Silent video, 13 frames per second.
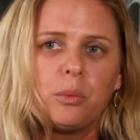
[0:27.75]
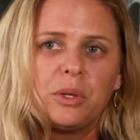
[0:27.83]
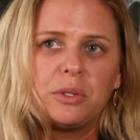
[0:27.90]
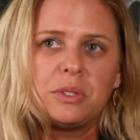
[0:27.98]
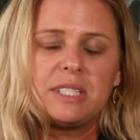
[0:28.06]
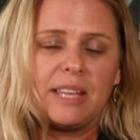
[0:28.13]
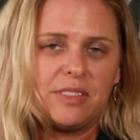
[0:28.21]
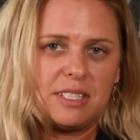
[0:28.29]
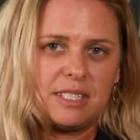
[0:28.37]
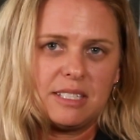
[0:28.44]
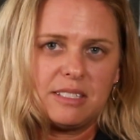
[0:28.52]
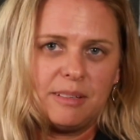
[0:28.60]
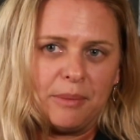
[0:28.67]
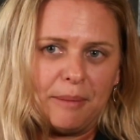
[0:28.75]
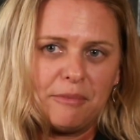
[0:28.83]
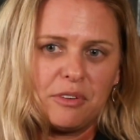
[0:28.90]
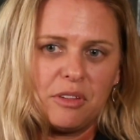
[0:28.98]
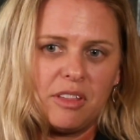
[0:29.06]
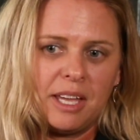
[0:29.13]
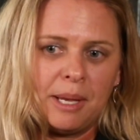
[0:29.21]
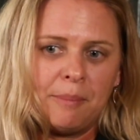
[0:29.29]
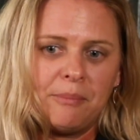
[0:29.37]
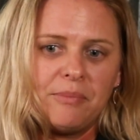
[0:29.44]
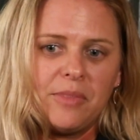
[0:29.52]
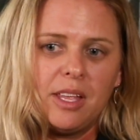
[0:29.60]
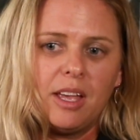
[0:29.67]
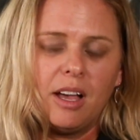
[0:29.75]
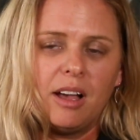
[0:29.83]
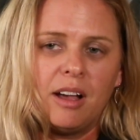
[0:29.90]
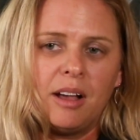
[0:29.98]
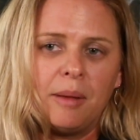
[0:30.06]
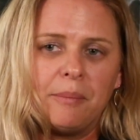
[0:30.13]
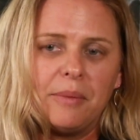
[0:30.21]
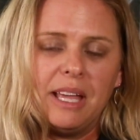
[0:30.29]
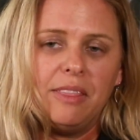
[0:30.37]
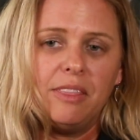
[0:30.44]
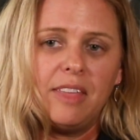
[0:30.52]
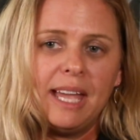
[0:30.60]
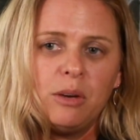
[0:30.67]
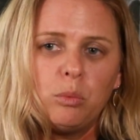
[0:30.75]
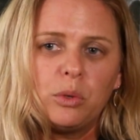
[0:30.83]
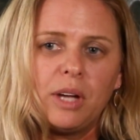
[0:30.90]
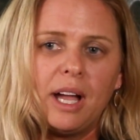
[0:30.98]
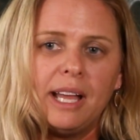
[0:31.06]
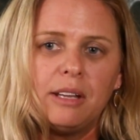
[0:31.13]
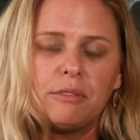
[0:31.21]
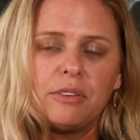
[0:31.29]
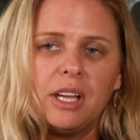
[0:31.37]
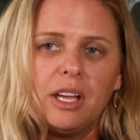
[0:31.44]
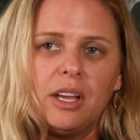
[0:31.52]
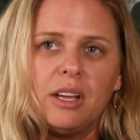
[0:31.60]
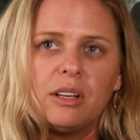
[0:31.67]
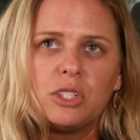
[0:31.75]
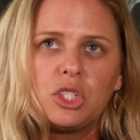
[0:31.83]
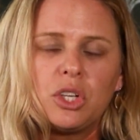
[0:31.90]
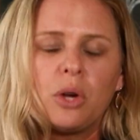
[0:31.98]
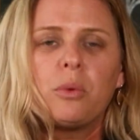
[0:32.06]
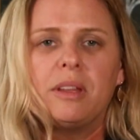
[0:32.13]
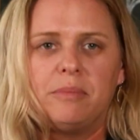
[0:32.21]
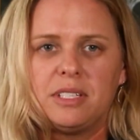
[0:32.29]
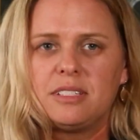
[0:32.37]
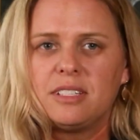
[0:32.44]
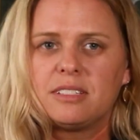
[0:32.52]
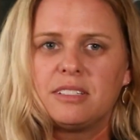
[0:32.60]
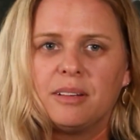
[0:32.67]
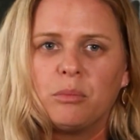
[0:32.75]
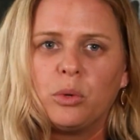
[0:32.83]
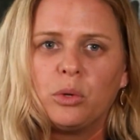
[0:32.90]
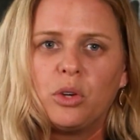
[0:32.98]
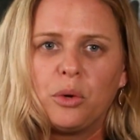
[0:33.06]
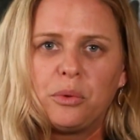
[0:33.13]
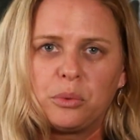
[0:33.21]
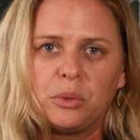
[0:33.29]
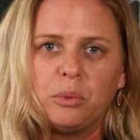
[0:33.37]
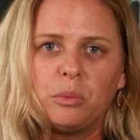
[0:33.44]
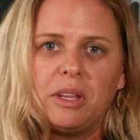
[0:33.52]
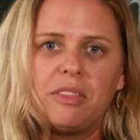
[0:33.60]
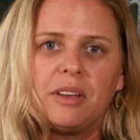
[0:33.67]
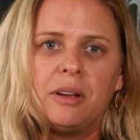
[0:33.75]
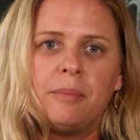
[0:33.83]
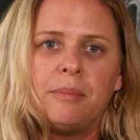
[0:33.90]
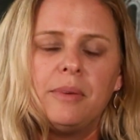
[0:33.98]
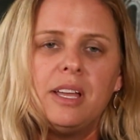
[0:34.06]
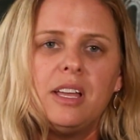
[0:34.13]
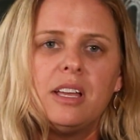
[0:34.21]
We'll set the system up for them, and then we'll kind of show them the system. We'll go through it with them.